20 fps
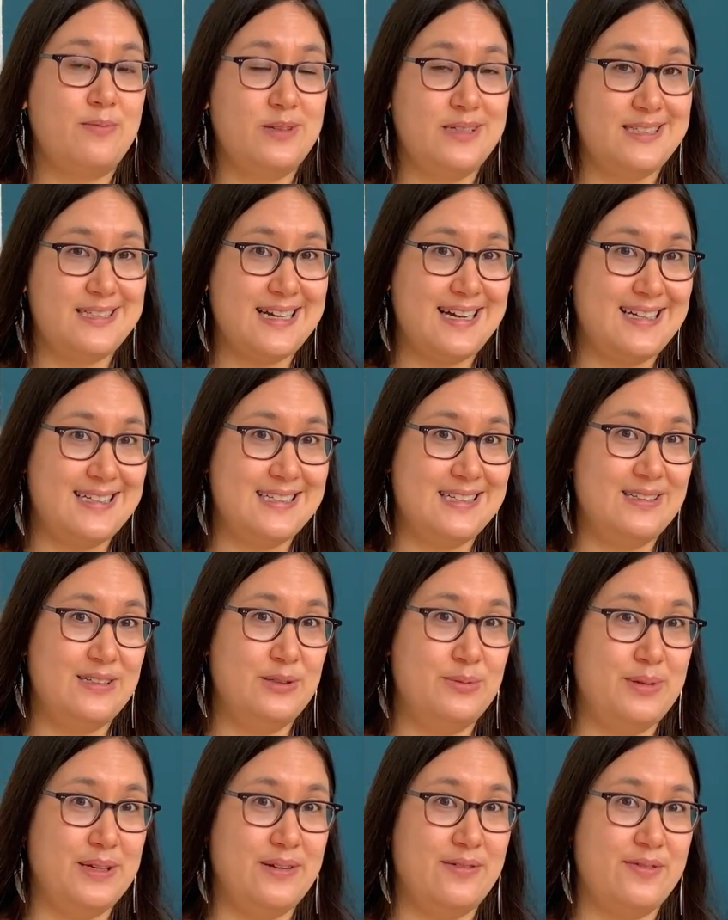which has a little
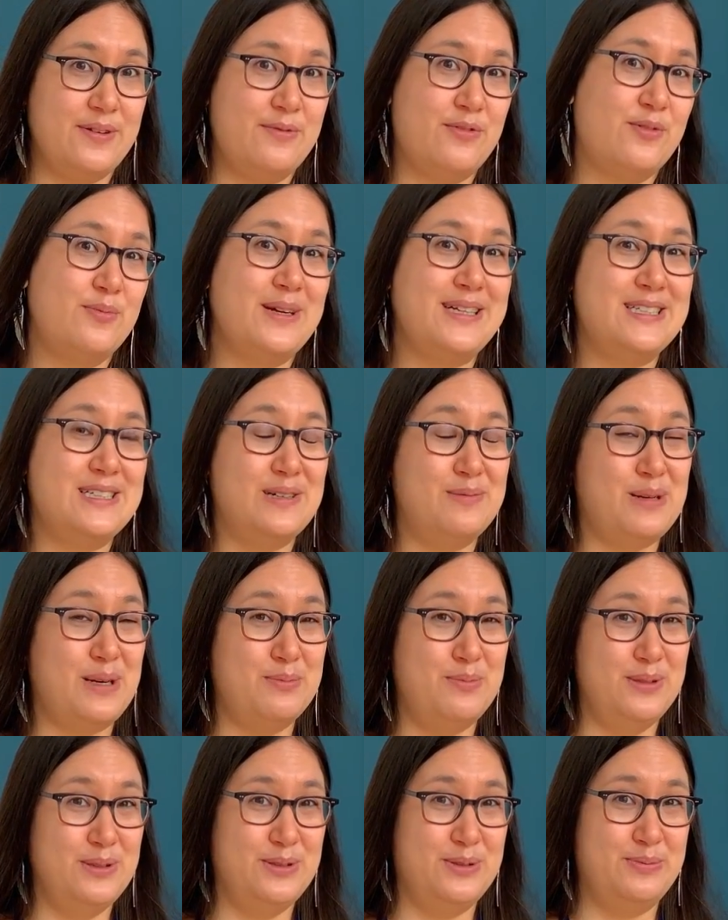bit of information about
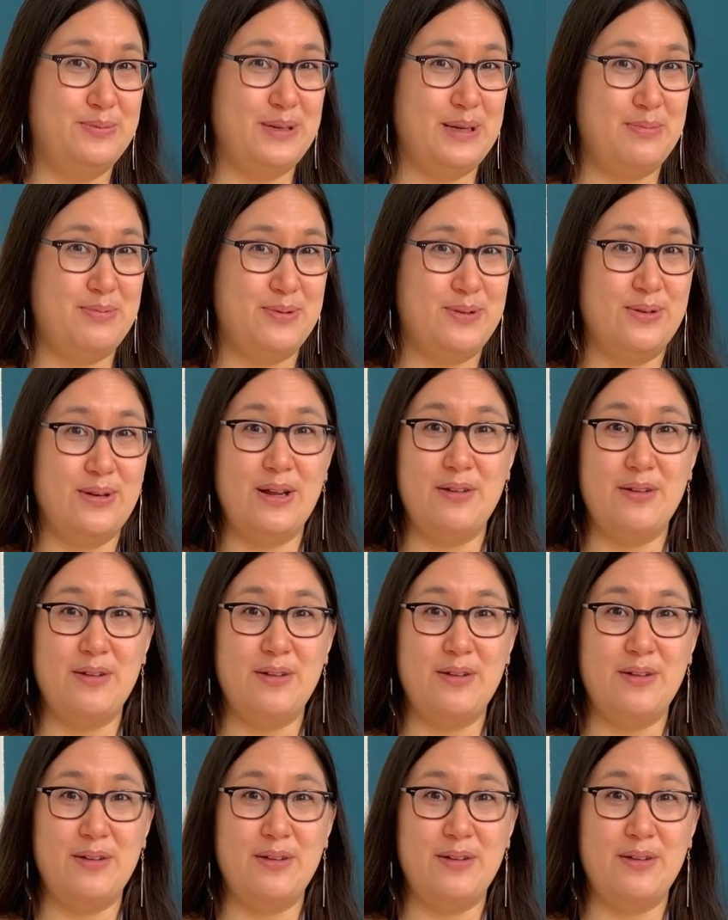balloon people